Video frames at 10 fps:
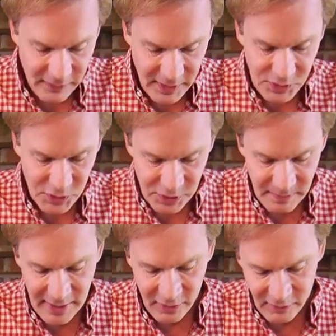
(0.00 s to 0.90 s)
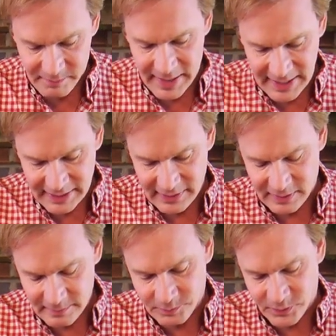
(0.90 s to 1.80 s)
And then it's just a matter of packing
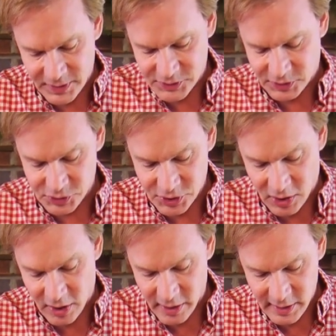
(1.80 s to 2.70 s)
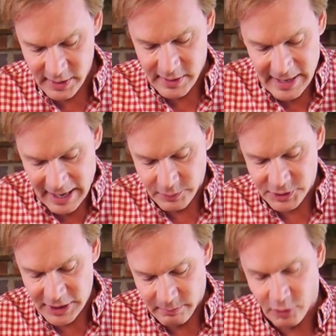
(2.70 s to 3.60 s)
this in a jar I would
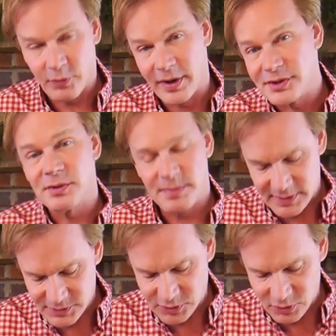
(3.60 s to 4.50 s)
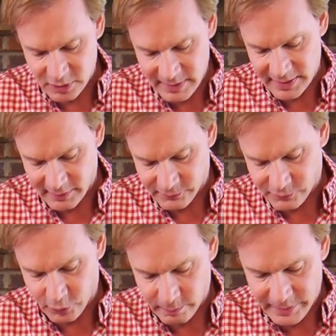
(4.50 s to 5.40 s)
double the recipe so you can make a
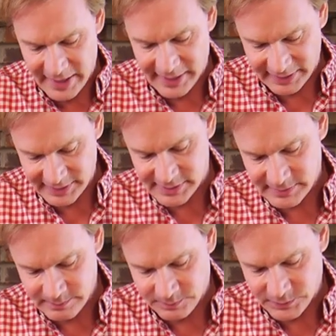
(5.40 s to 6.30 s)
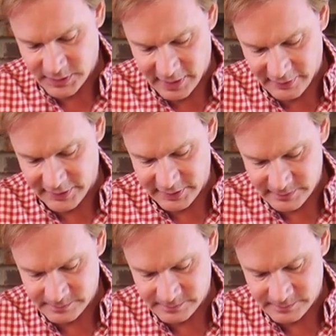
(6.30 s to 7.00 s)
full pint of it.